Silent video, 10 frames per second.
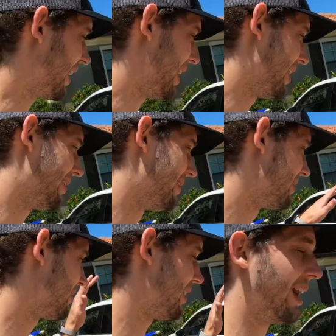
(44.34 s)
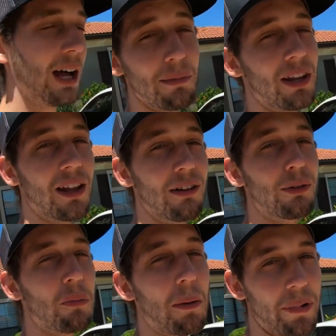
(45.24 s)
And I'm in love
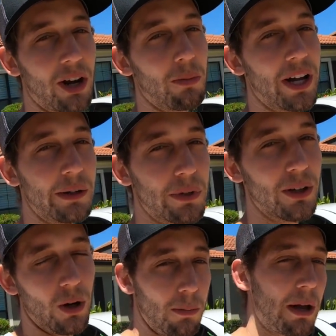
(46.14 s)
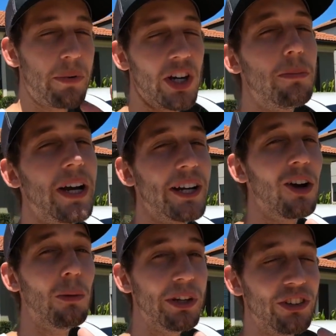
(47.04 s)
with my pedal bike, bro. All my pedal bike
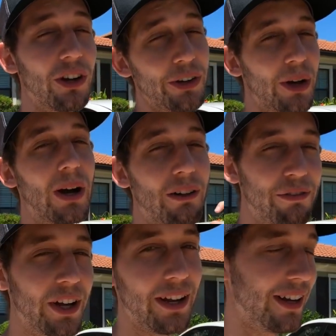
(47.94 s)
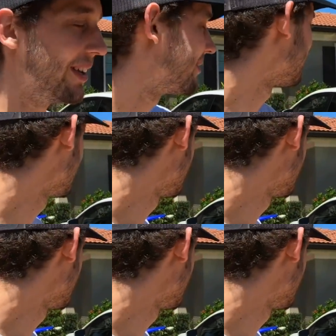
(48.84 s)
homies, y'all know how fun it is.